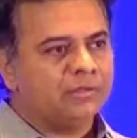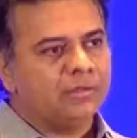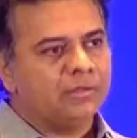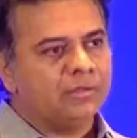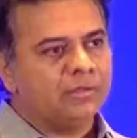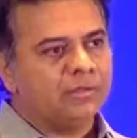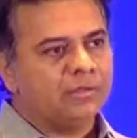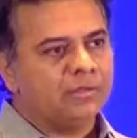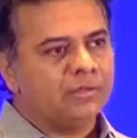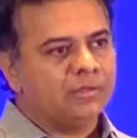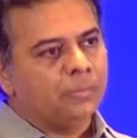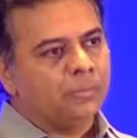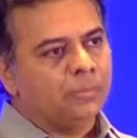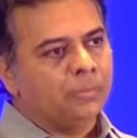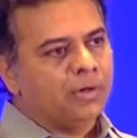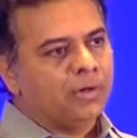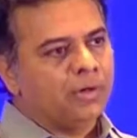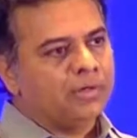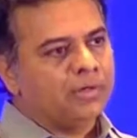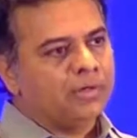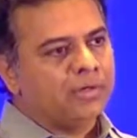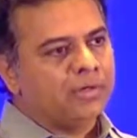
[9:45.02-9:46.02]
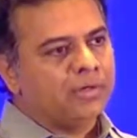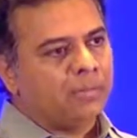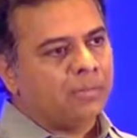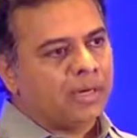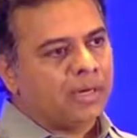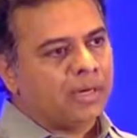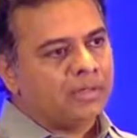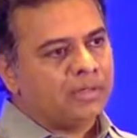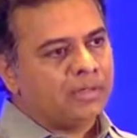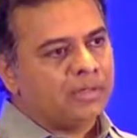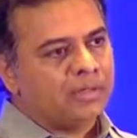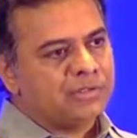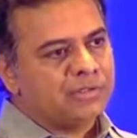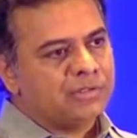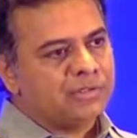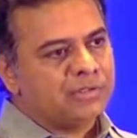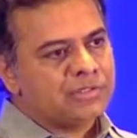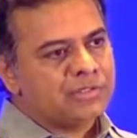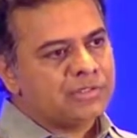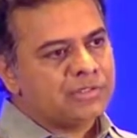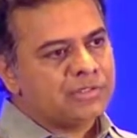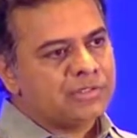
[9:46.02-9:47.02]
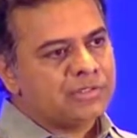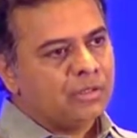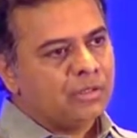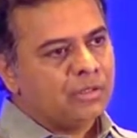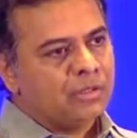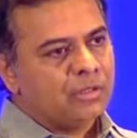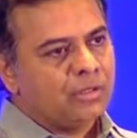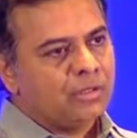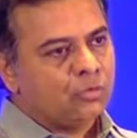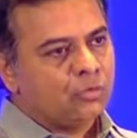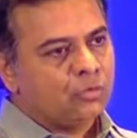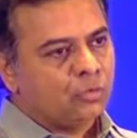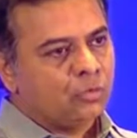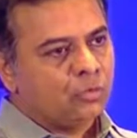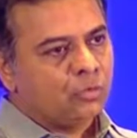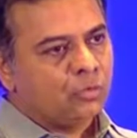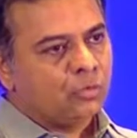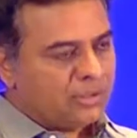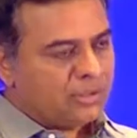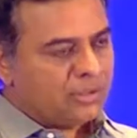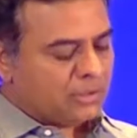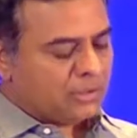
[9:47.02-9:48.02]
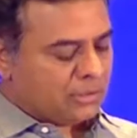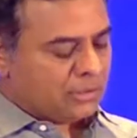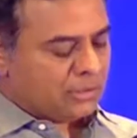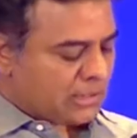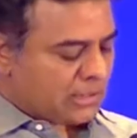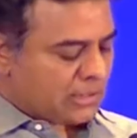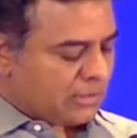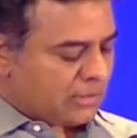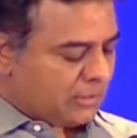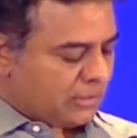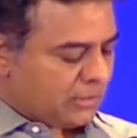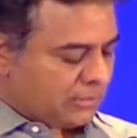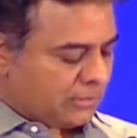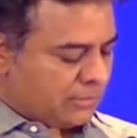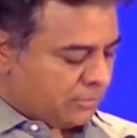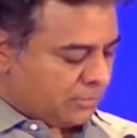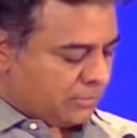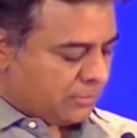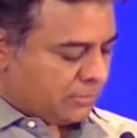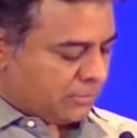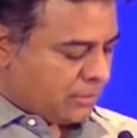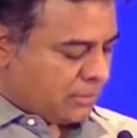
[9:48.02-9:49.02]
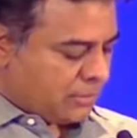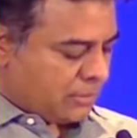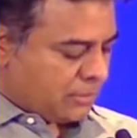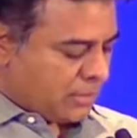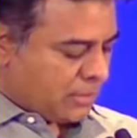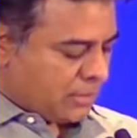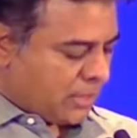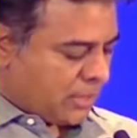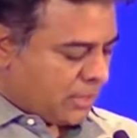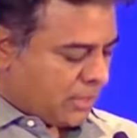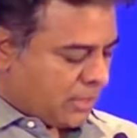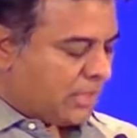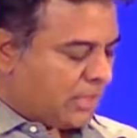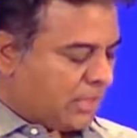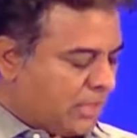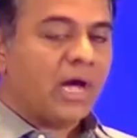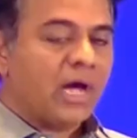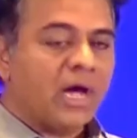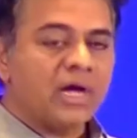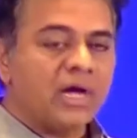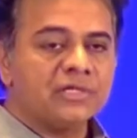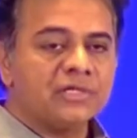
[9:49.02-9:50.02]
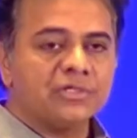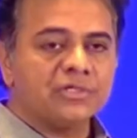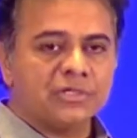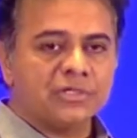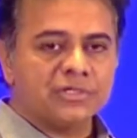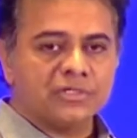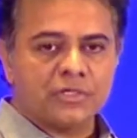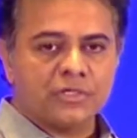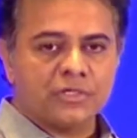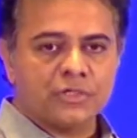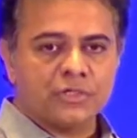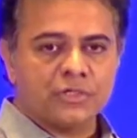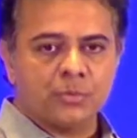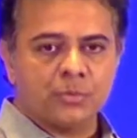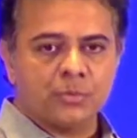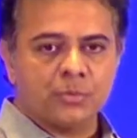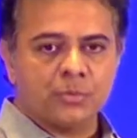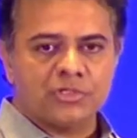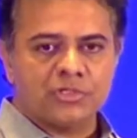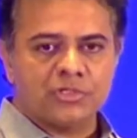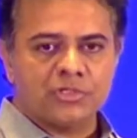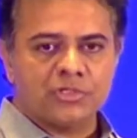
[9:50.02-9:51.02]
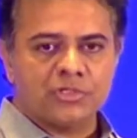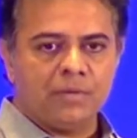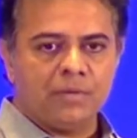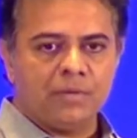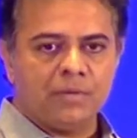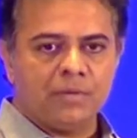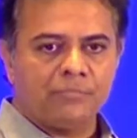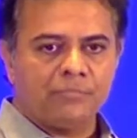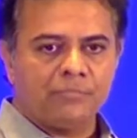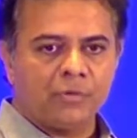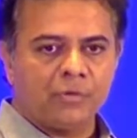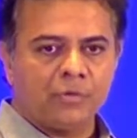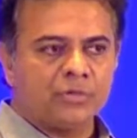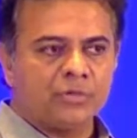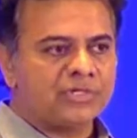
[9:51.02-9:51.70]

all the political parties to a meeting in Delhi, and he had asked us, this was on the